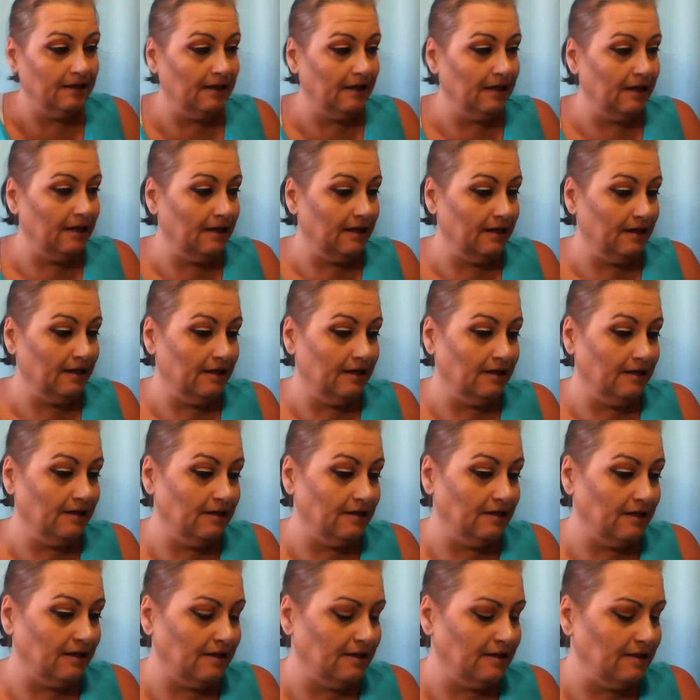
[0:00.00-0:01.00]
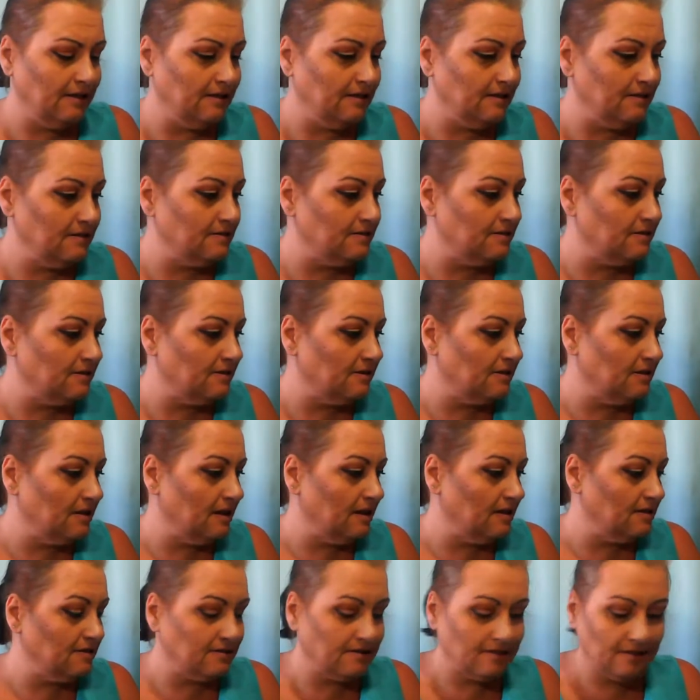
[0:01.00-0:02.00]
And I think this is the
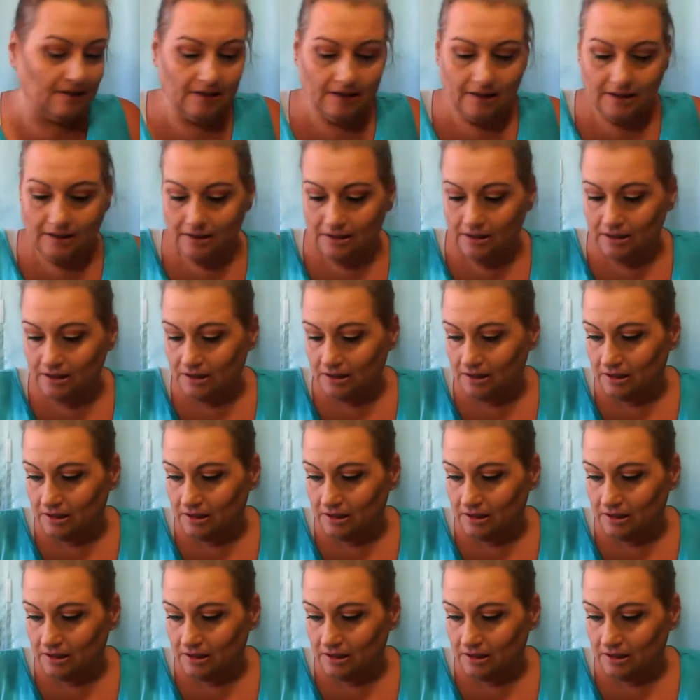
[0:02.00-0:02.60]
last thing.